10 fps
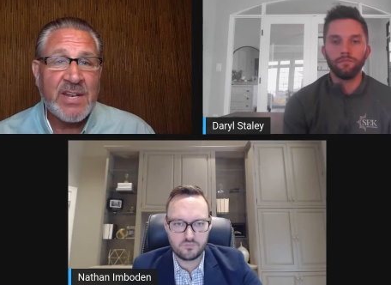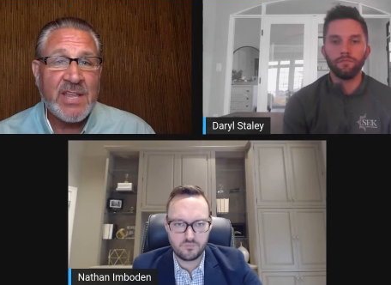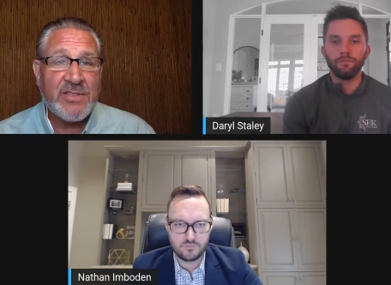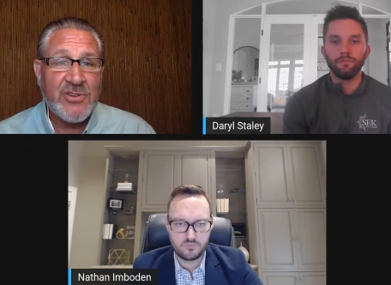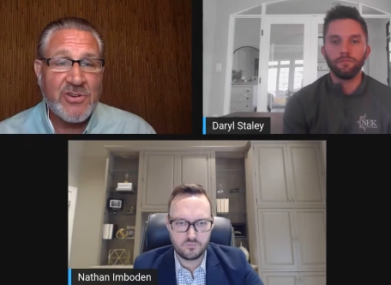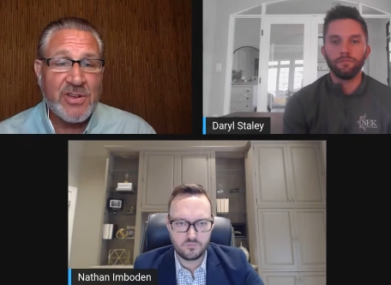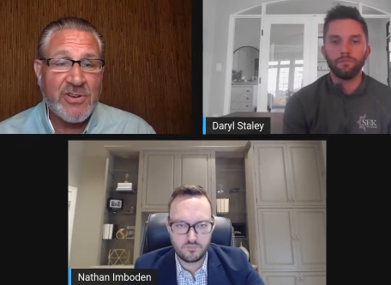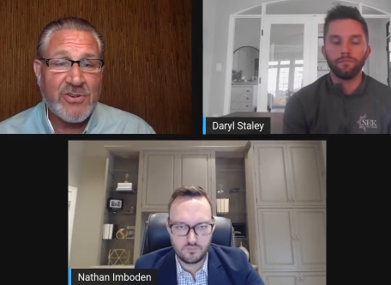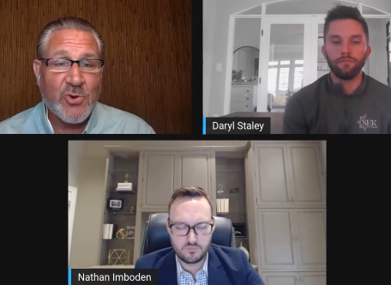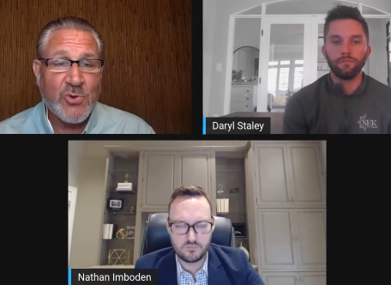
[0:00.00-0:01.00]
Speaker 1: Nathan, you're
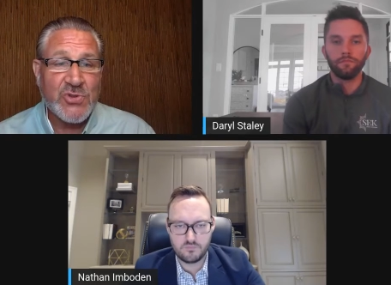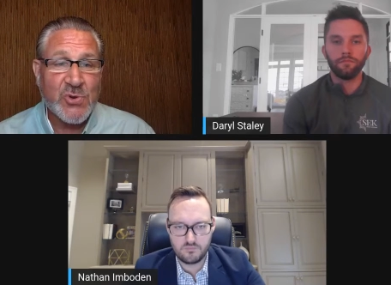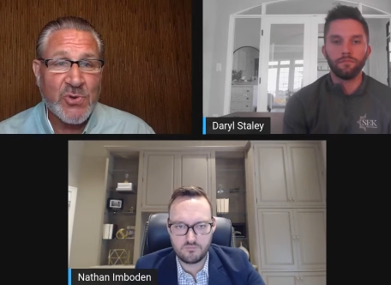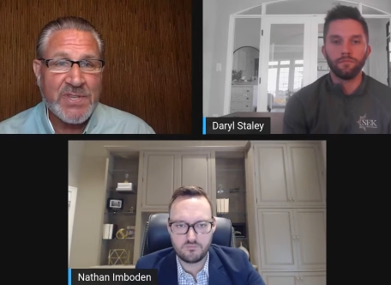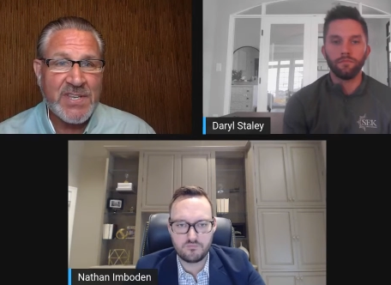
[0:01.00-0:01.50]
you're an old school